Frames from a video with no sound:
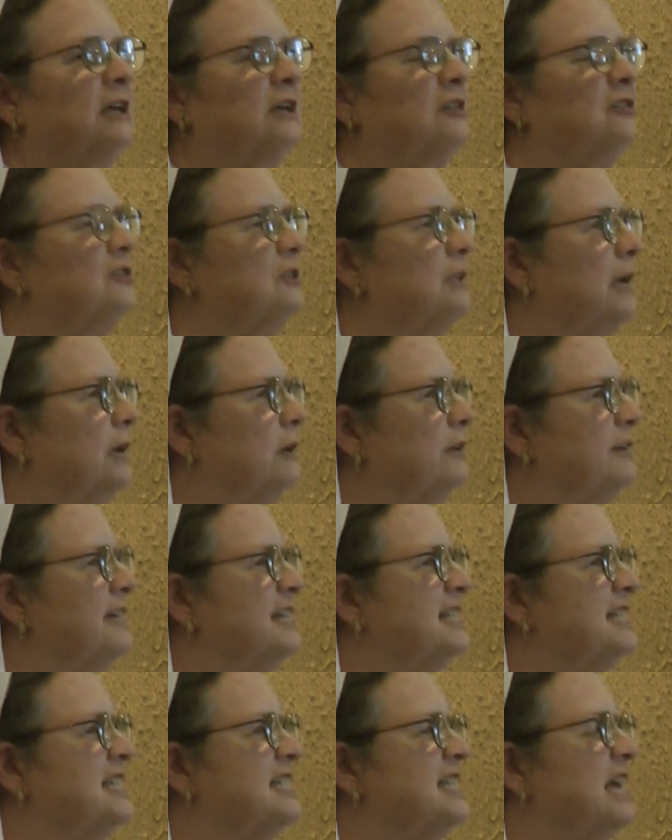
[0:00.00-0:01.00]
is that are
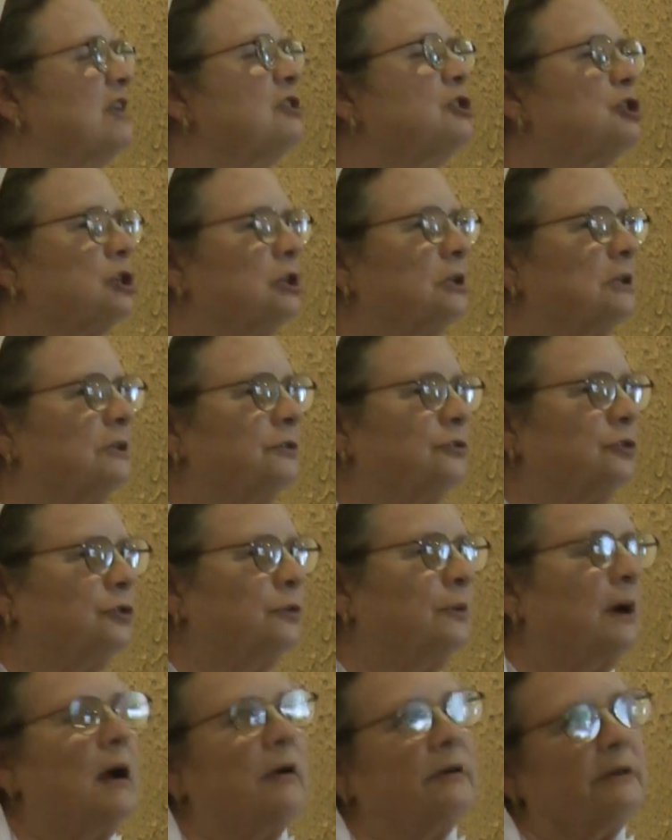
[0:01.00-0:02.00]
essential
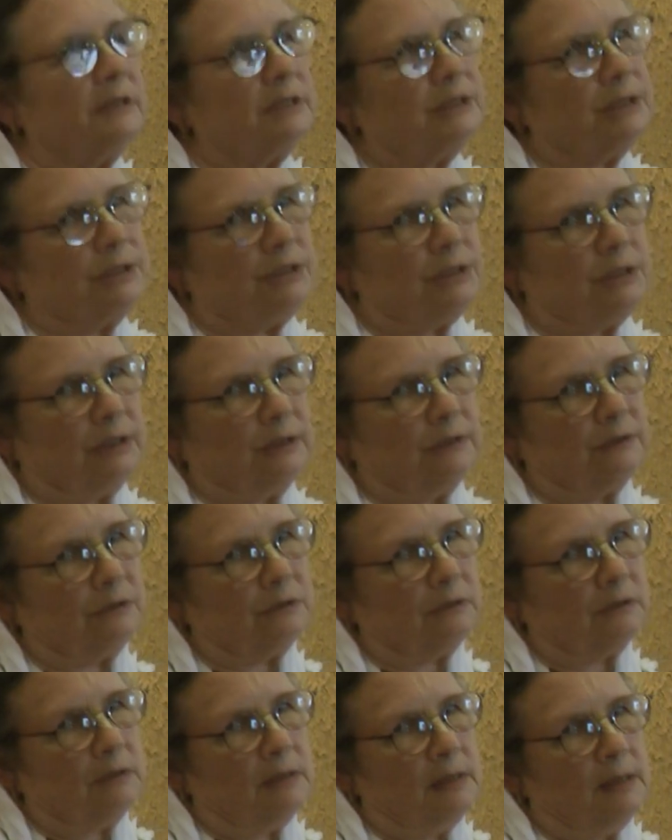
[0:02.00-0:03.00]
to our
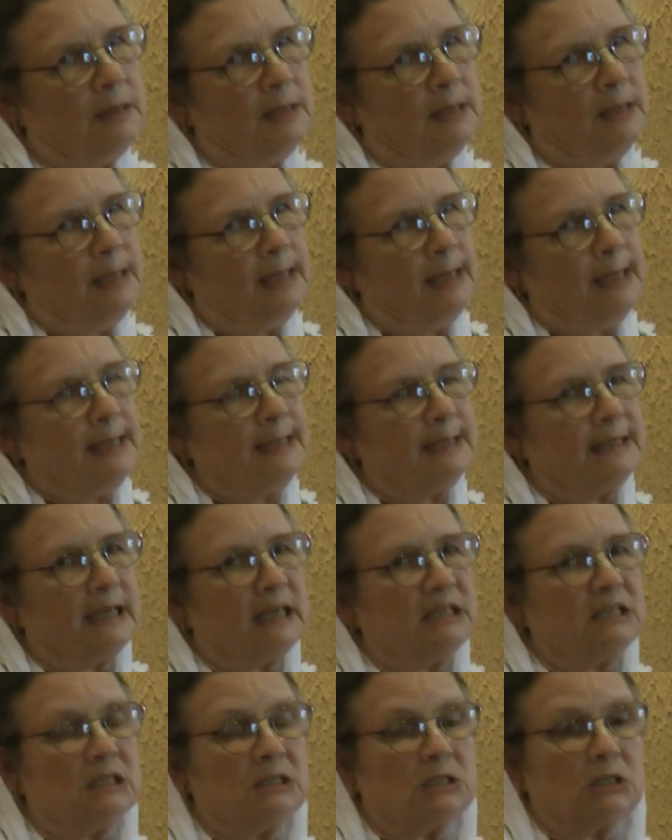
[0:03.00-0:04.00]
existence. He
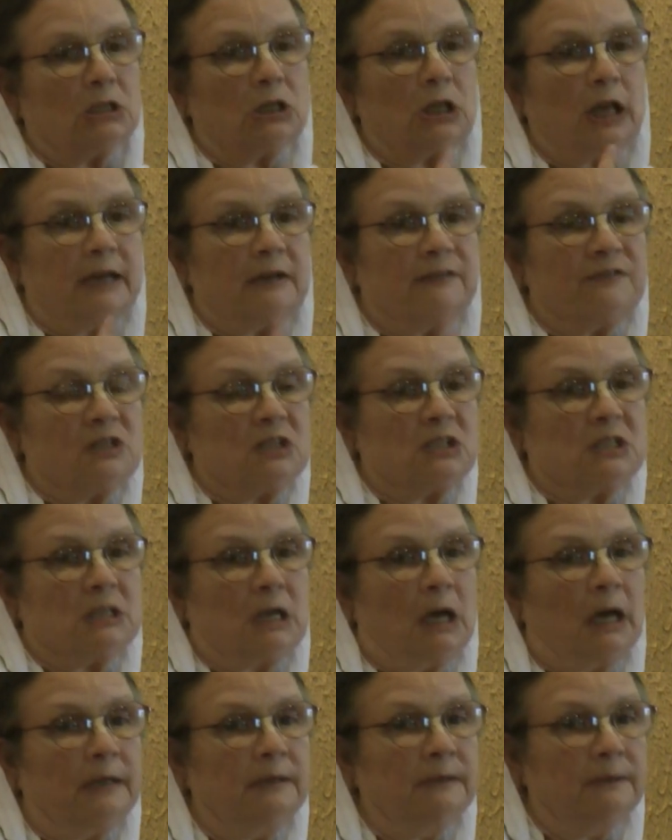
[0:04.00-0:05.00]
says he's the light of the
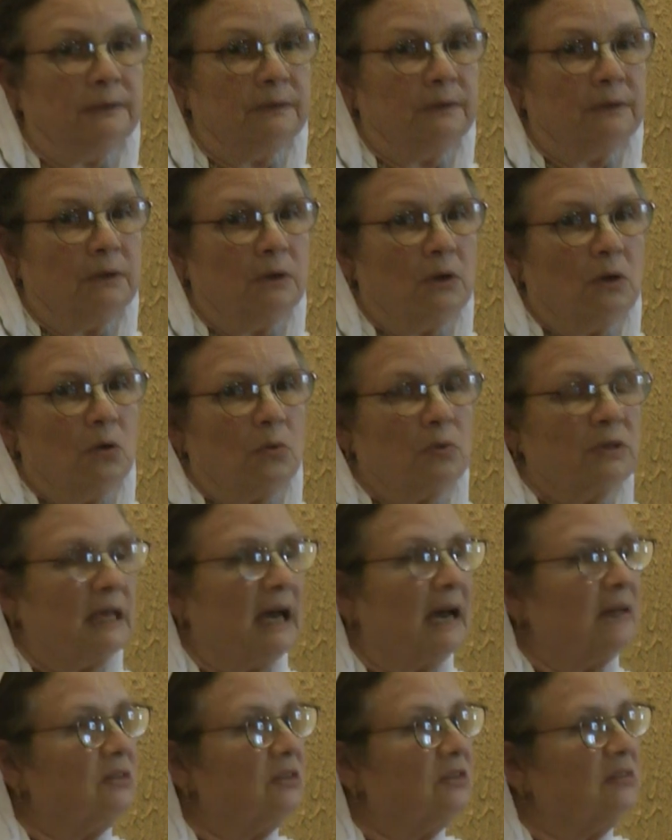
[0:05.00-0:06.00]
sun.
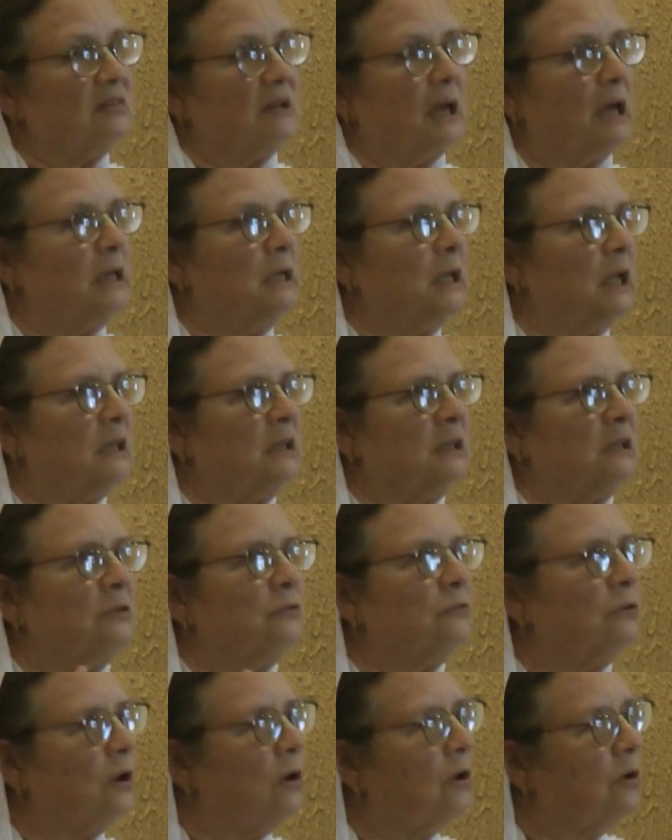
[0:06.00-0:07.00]
Without the sun, nothing
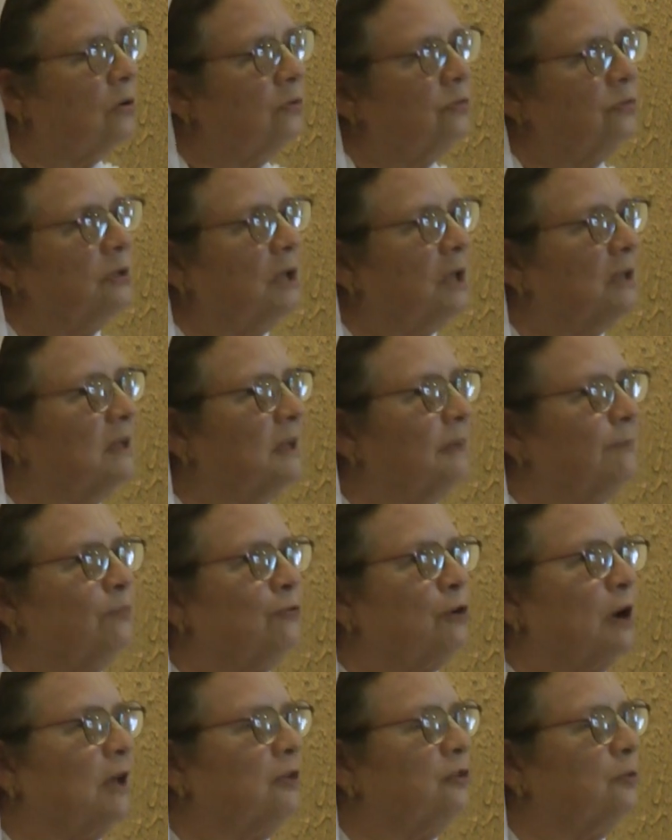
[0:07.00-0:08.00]
grows, nothing
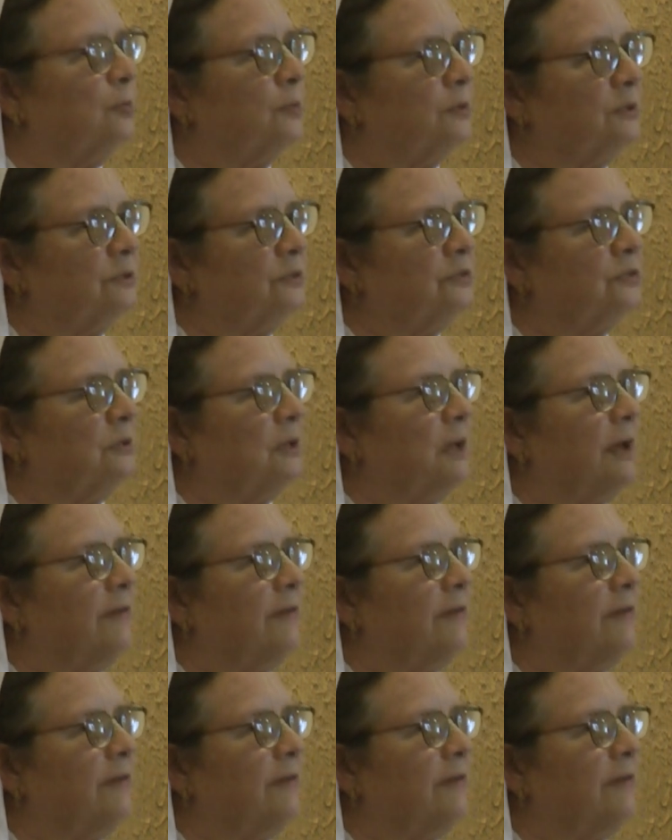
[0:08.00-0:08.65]
prospers.